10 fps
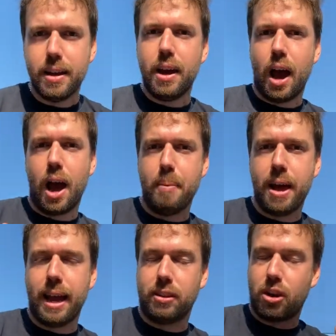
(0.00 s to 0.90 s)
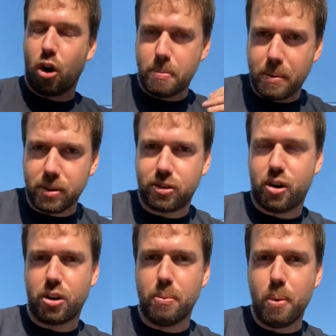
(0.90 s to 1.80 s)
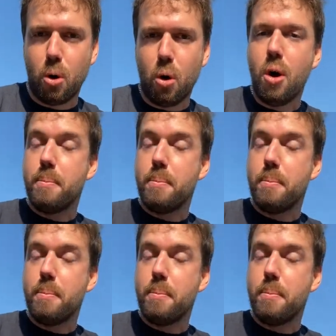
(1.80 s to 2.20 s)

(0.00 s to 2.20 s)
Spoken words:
The economy would have struggled more.